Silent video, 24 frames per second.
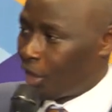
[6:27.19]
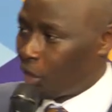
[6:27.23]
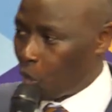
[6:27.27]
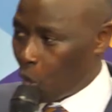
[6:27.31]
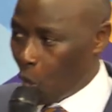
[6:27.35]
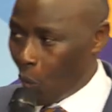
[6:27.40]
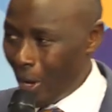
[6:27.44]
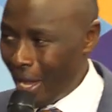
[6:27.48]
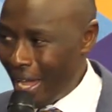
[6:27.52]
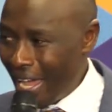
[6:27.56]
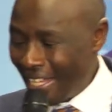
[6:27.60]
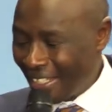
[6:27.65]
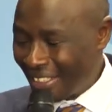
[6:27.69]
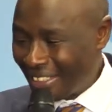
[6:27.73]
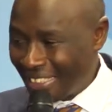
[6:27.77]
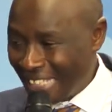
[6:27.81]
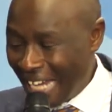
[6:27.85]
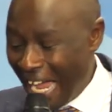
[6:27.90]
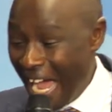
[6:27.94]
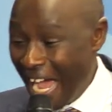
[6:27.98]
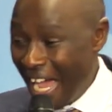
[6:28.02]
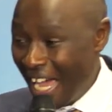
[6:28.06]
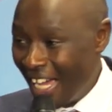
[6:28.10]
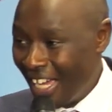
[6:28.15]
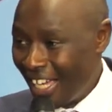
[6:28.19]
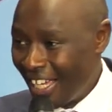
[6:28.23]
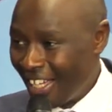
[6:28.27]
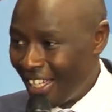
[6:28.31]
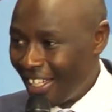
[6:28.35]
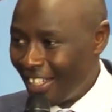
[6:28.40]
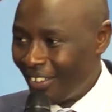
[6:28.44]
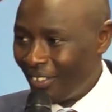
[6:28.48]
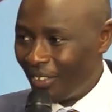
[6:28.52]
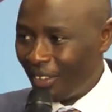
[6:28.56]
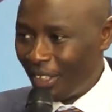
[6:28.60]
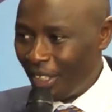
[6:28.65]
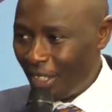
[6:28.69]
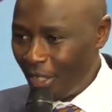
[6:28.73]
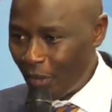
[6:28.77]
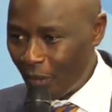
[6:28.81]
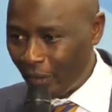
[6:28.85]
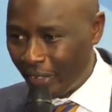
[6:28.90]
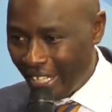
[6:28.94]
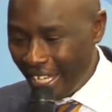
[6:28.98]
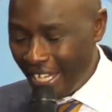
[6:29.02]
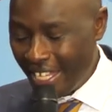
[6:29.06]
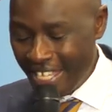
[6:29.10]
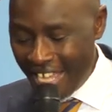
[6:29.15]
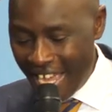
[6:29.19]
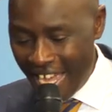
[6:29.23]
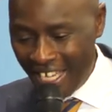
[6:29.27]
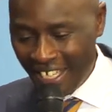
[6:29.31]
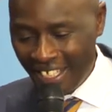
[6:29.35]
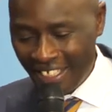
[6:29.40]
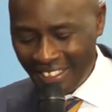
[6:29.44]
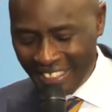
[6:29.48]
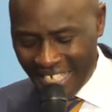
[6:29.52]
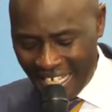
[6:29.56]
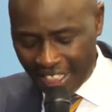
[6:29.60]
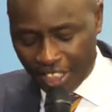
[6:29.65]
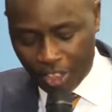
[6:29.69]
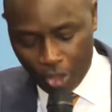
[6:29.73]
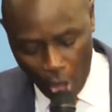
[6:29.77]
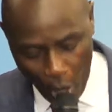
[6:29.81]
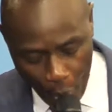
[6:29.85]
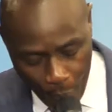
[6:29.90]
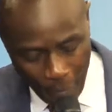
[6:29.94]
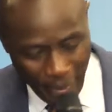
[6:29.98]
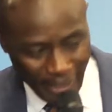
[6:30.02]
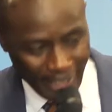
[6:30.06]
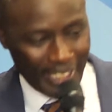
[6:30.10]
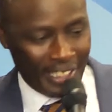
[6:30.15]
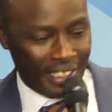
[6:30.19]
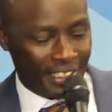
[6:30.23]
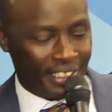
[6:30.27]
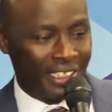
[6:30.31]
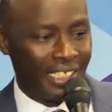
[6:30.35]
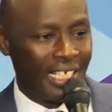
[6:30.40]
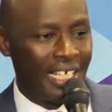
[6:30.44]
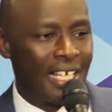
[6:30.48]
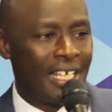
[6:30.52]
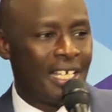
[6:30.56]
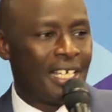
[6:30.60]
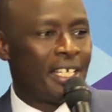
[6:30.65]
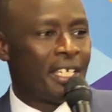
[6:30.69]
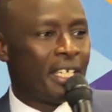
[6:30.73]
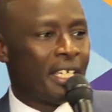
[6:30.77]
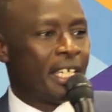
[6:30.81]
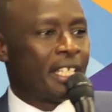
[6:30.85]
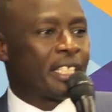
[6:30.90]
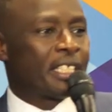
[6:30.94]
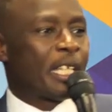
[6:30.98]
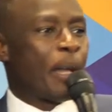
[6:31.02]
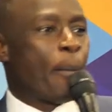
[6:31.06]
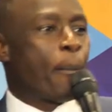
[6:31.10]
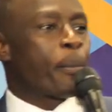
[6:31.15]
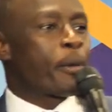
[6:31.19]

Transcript: to enter the new Kenya. Just open it. It's a